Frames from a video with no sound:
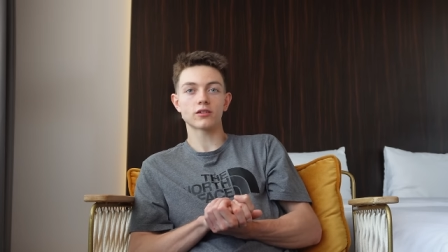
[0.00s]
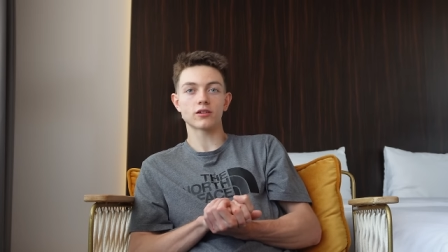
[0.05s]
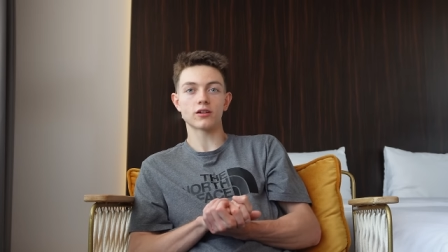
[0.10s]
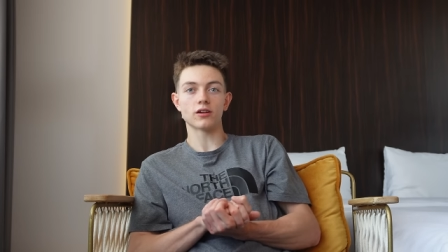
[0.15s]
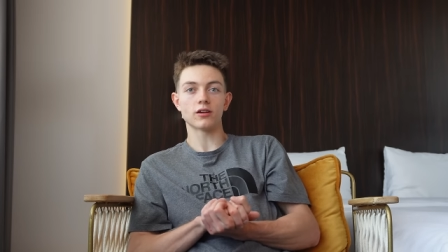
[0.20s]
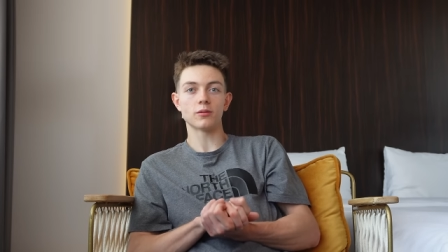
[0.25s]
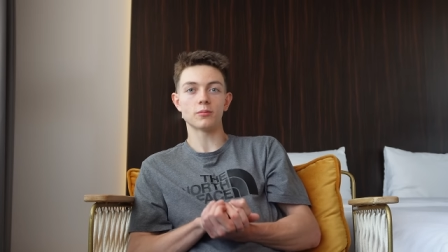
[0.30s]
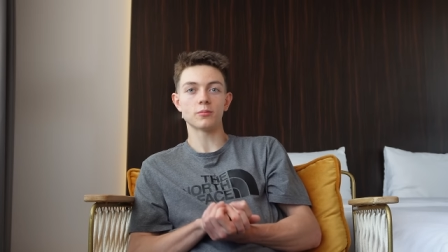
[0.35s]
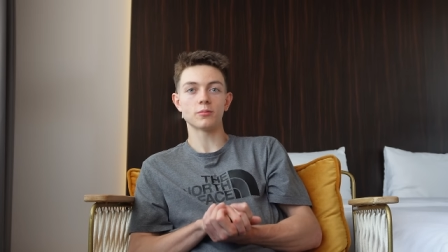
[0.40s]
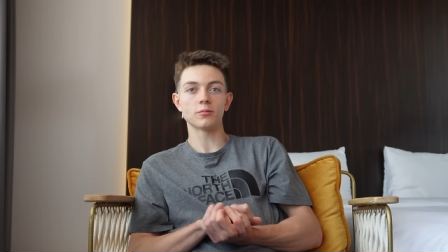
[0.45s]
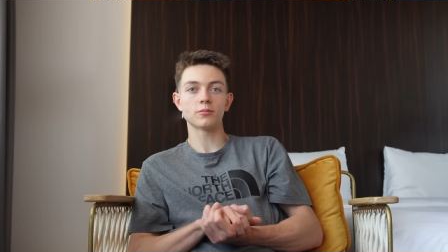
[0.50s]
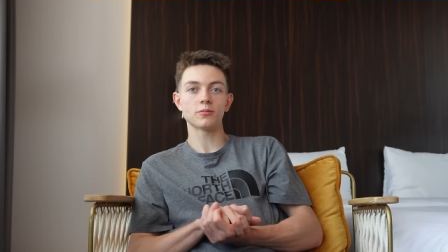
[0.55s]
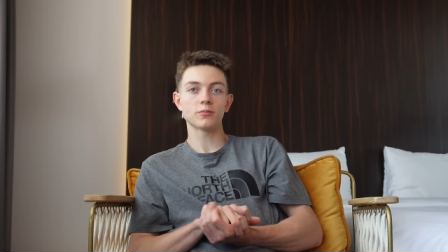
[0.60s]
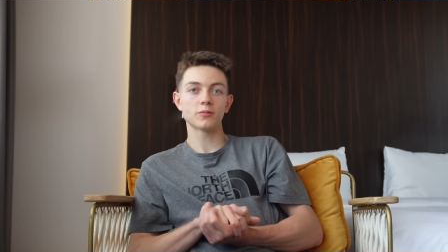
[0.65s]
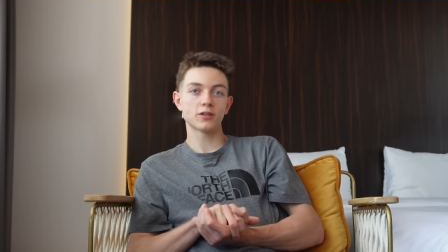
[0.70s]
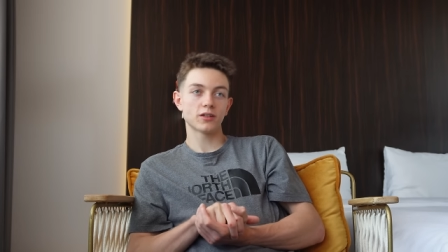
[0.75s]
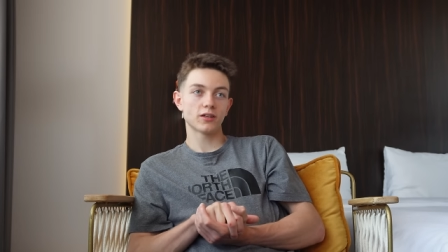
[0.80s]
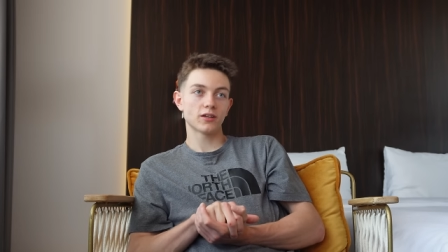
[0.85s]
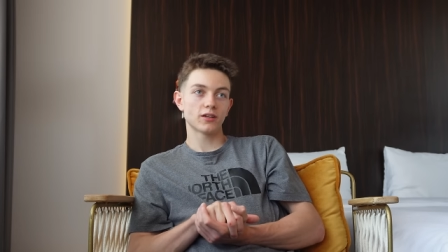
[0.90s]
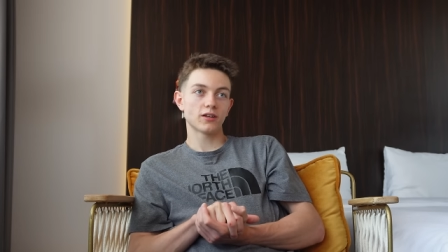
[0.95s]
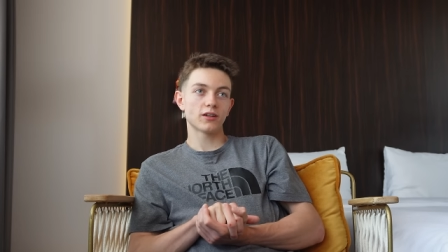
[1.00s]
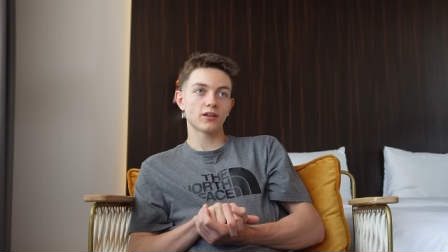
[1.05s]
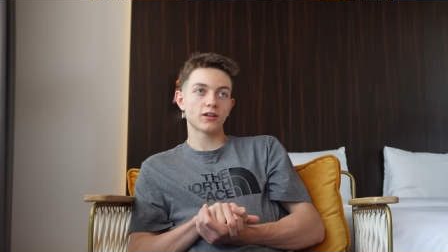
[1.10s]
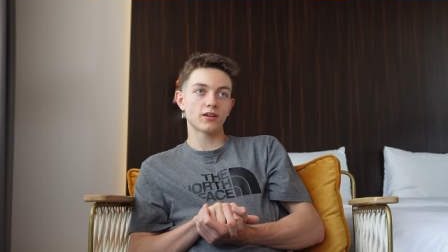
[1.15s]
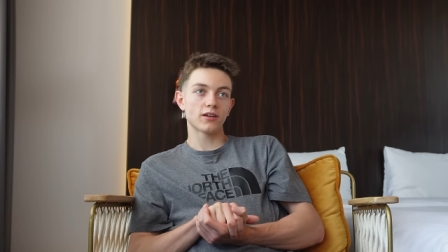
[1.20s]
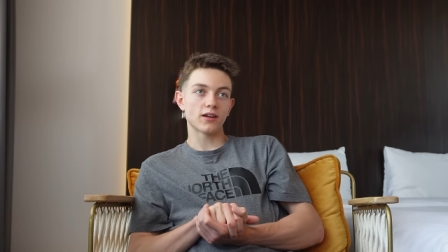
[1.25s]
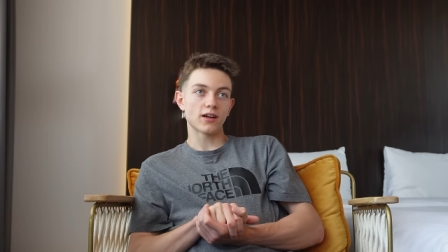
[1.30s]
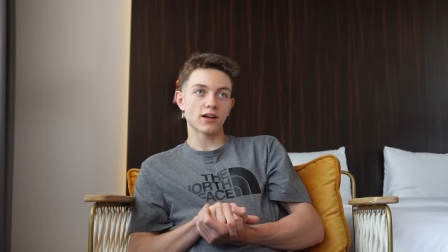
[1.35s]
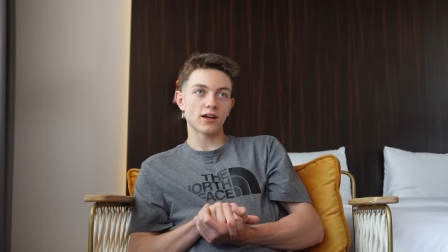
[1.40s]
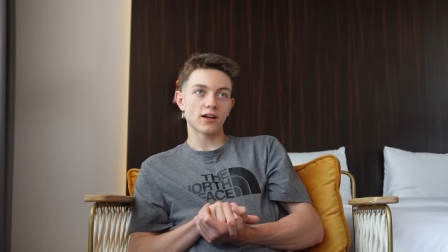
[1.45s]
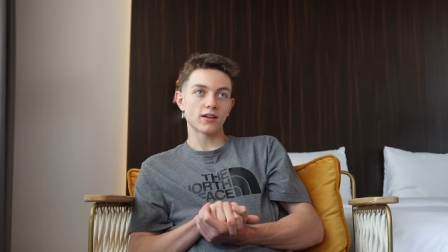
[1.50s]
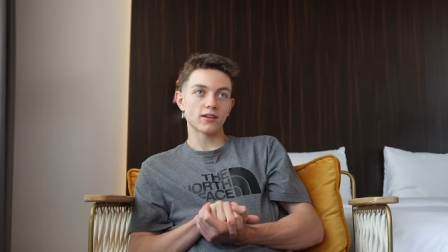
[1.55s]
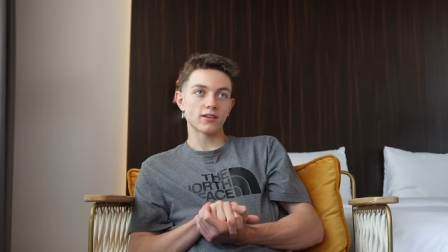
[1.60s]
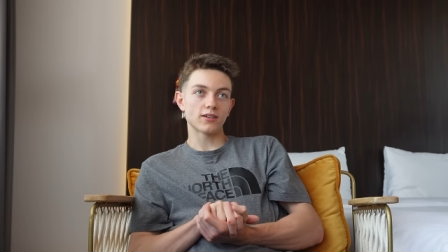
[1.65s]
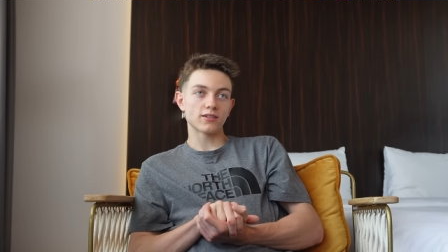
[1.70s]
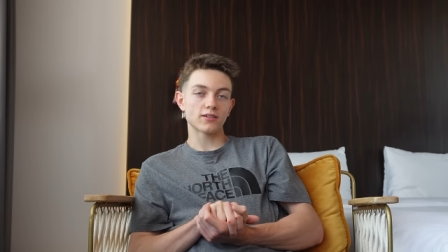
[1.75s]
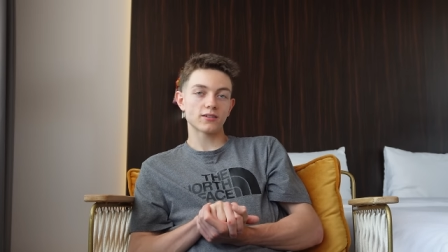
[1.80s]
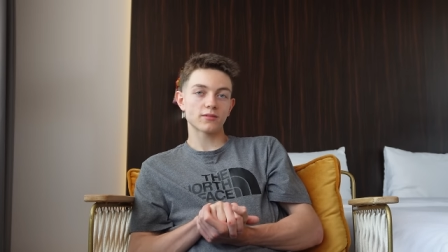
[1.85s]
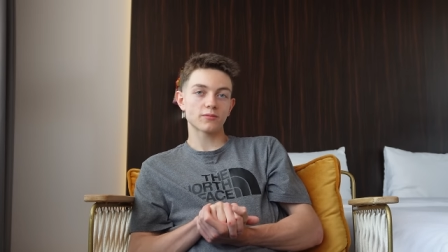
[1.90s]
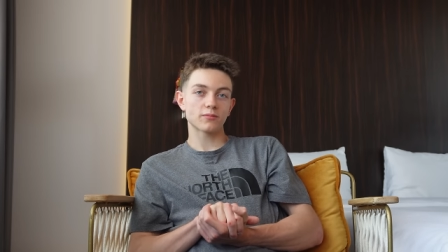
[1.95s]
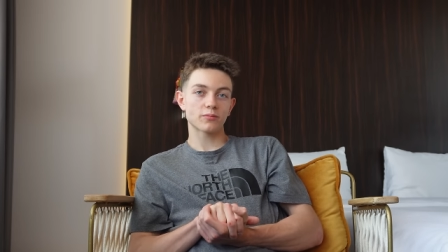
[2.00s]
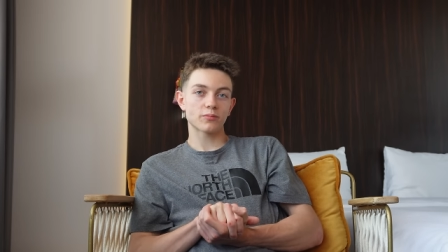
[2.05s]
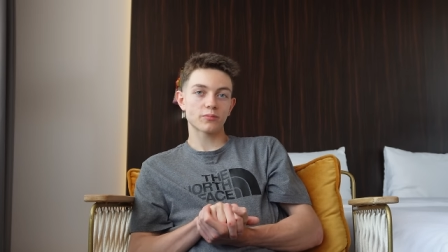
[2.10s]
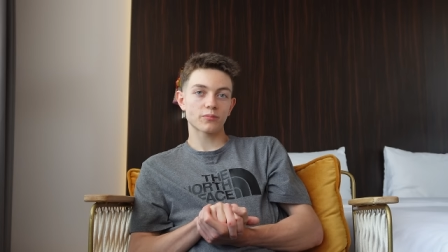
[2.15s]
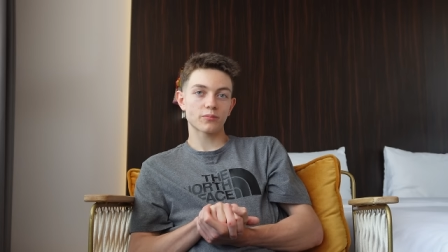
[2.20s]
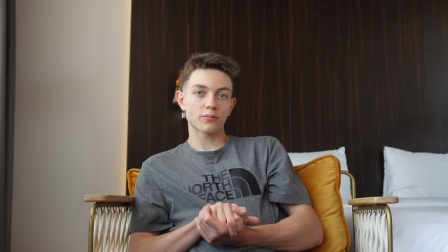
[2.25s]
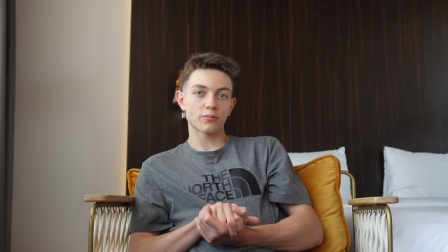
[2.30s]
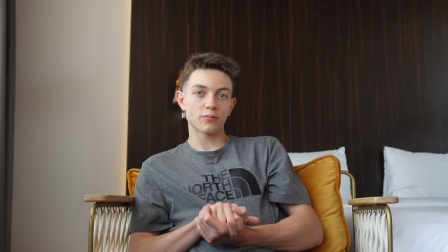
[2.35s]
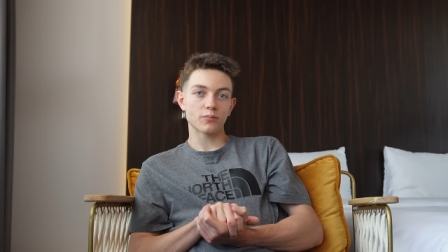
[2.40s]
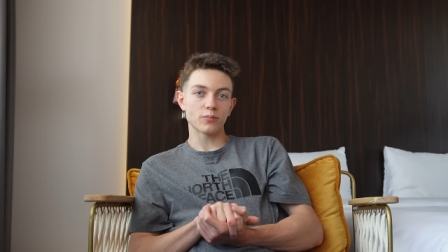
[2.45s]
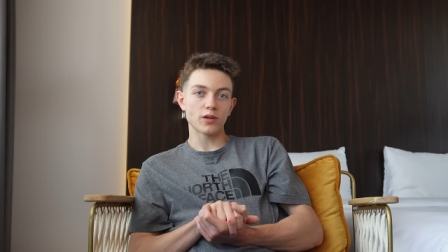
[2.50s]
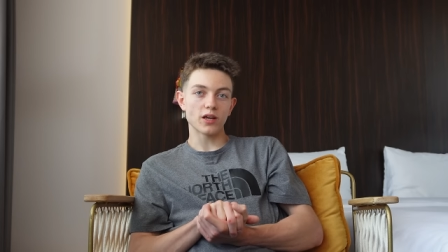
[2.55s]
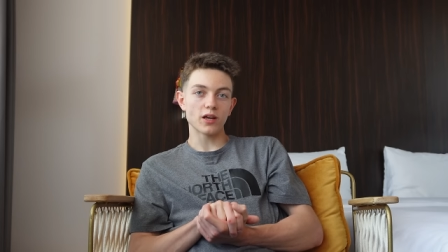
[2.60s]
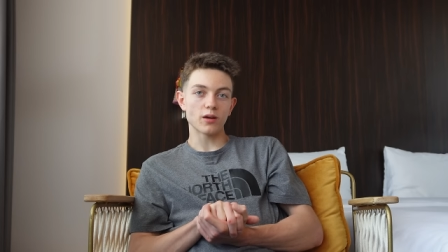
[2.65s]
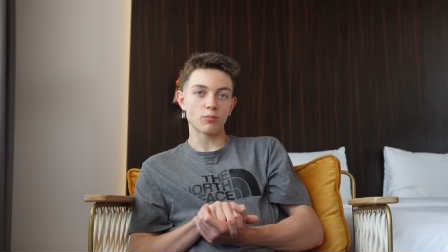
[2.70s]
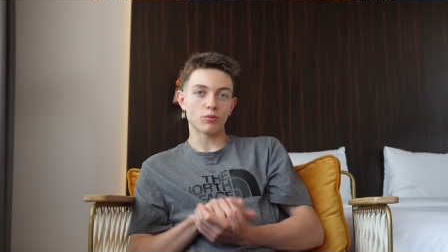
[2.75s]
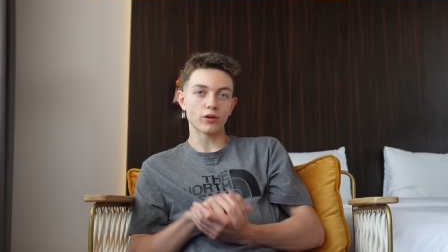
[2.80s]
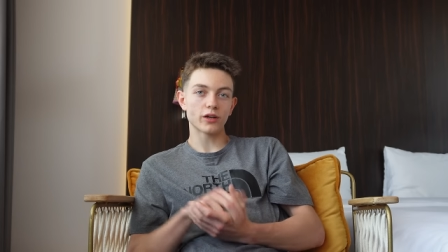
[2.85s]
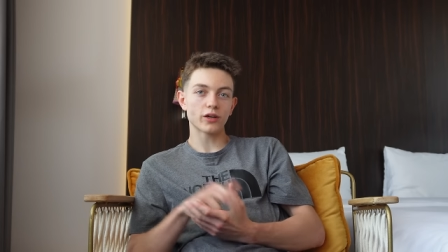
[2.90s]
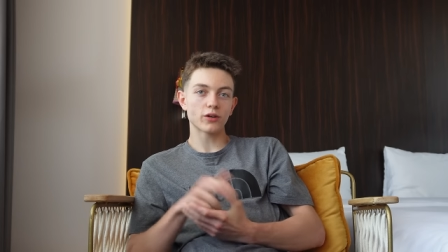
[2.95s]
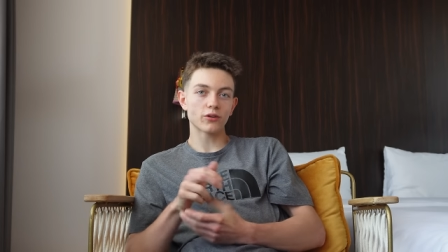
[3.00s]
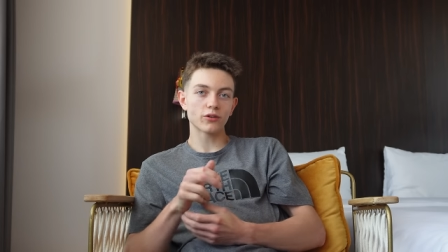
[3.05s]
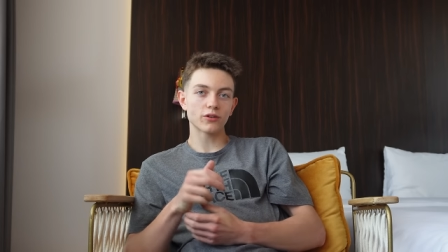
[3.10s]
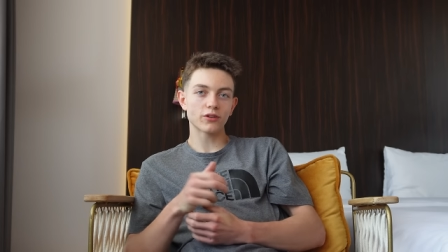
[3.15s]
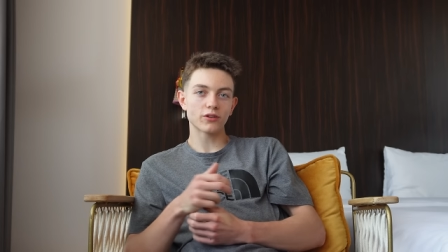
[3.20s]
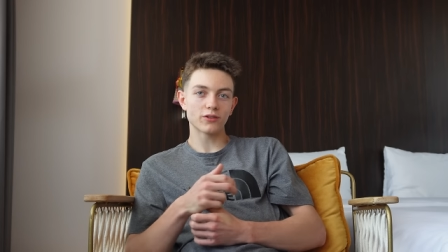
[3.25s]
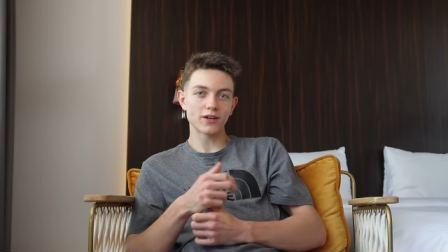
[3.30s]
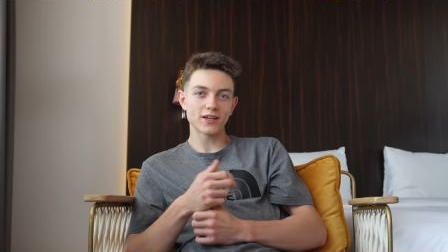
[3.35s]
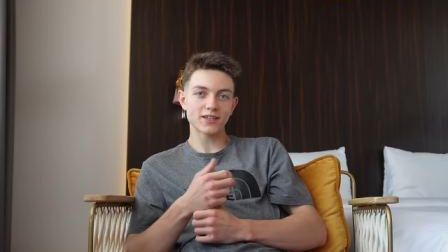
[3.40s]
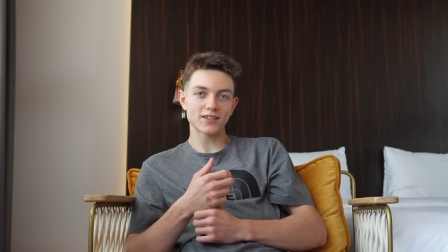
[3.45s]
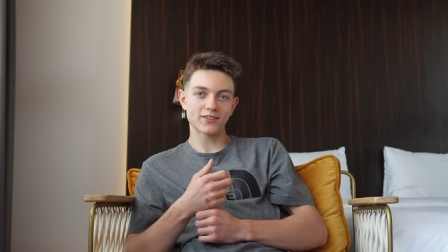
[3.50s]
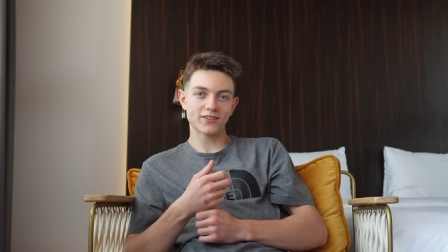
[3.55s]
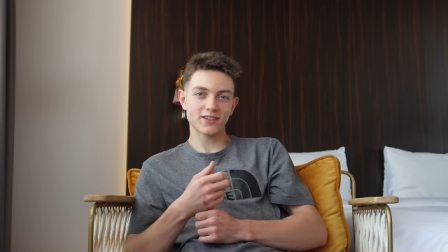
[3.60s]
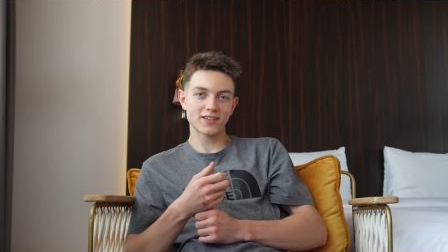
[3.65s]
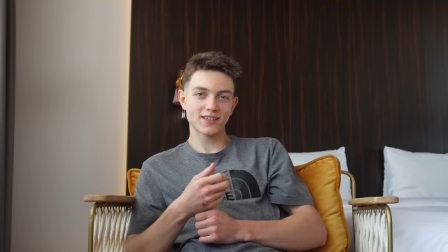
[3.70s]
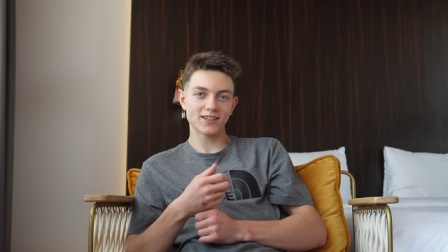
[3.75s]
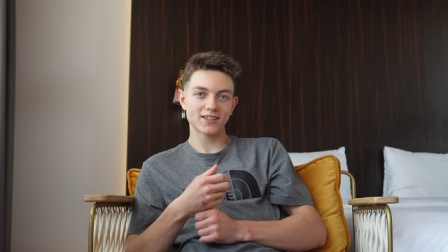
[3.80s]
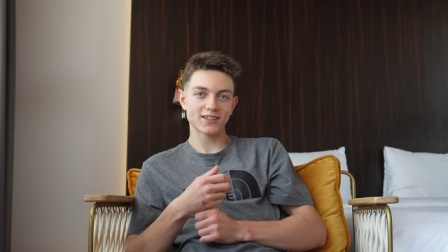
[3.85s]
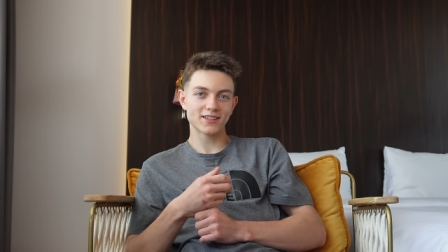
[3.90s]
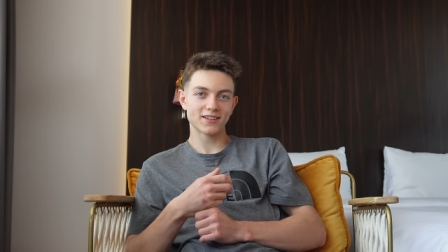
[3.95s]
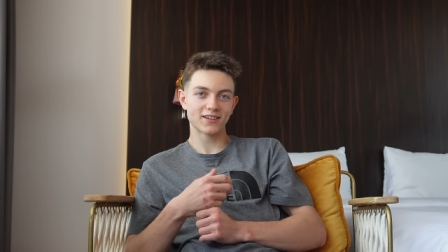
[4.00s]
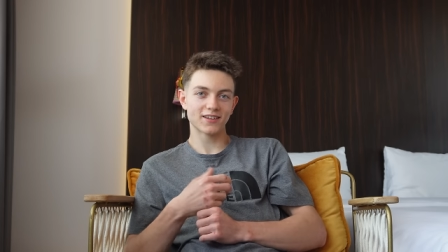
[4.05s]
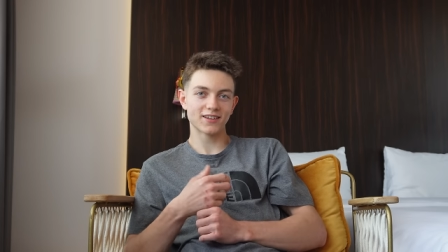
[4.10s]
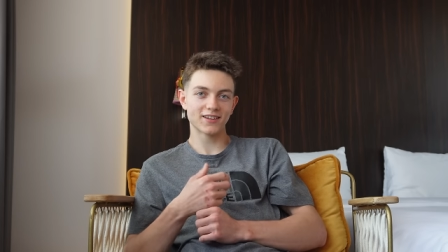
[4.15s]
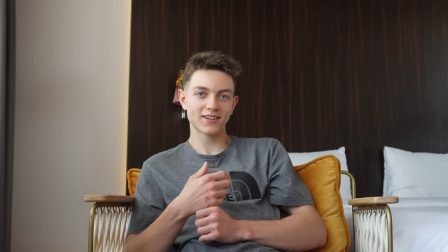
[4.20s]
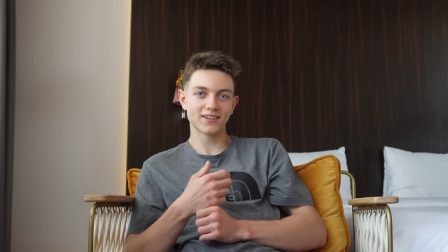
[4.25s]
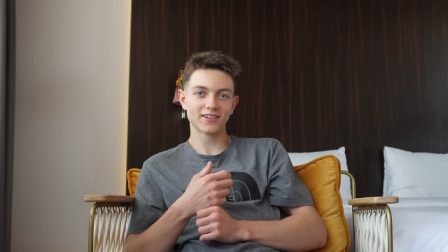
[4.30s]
Um, and yeah, bring on the rest of the season.